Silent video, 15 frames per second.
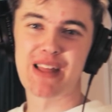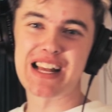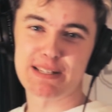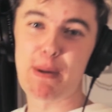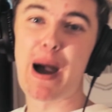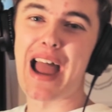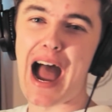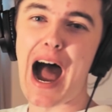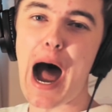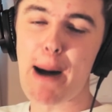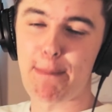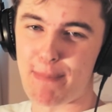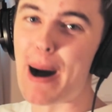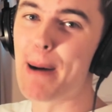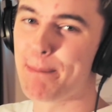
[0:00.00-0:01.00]
It's my
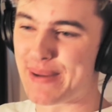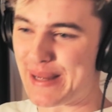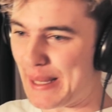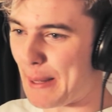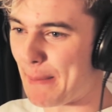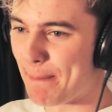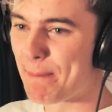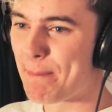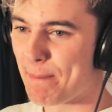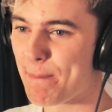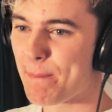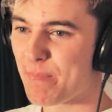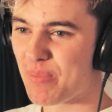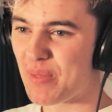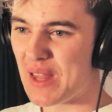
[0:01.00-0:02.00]
heart pumping.
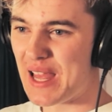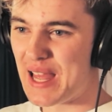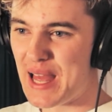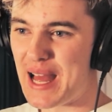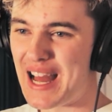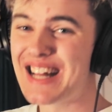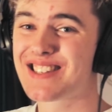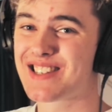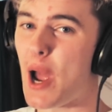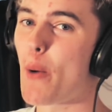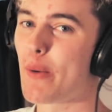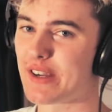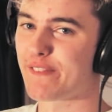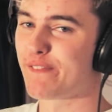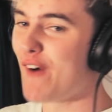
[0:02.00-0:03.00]
It's
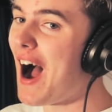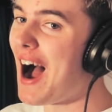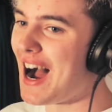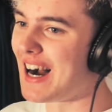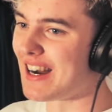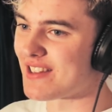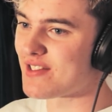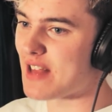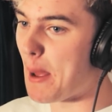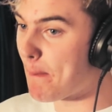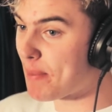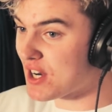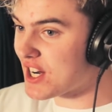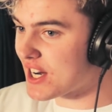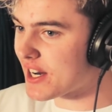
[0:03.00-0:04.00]
going fast. Like,
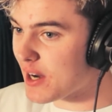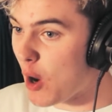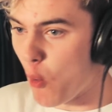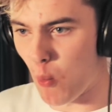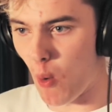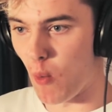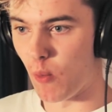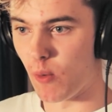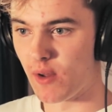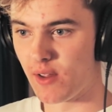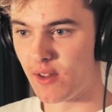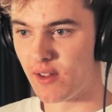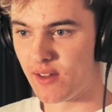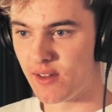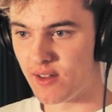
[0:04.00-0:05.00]
whoa.
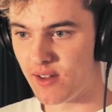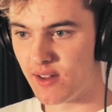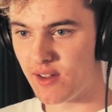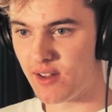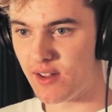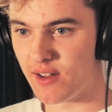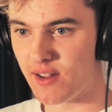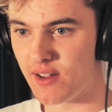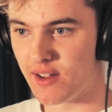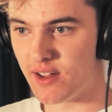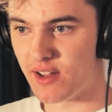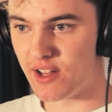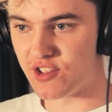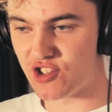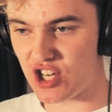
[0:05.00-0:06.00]

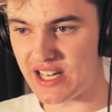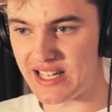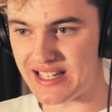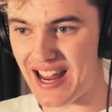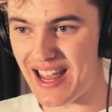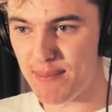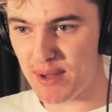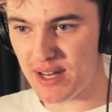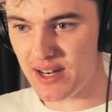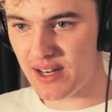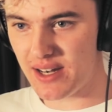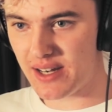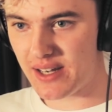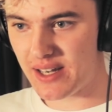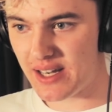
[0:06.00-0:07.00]
Is she a demon?
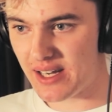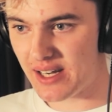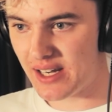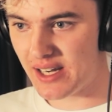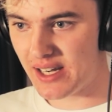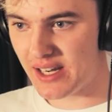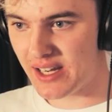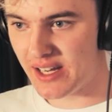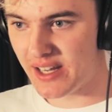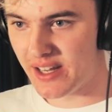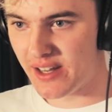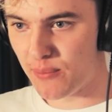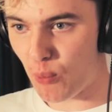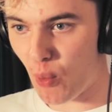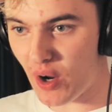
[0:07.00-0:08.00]

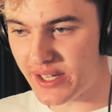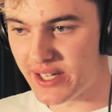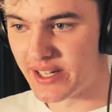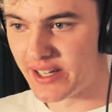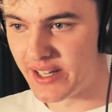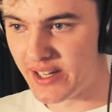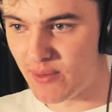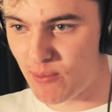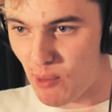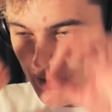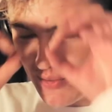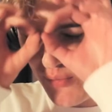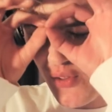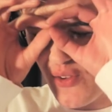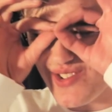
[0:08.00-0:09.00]
What? What was
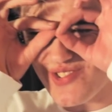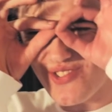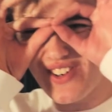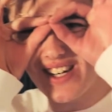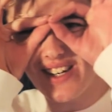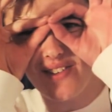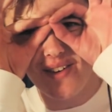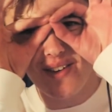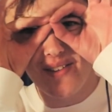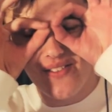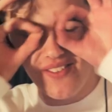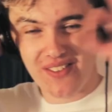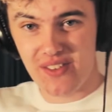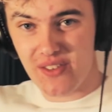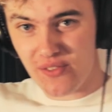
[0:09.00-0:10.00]
with those red,
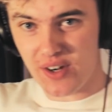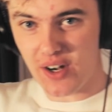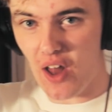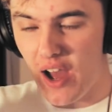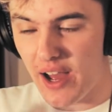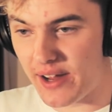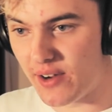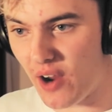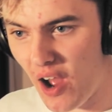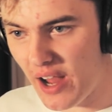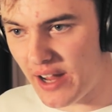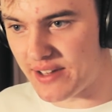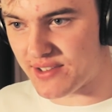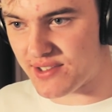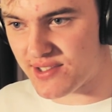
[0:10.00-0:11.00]
red light
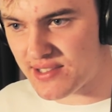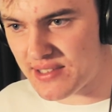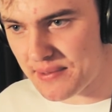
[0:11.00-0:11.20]
eyes?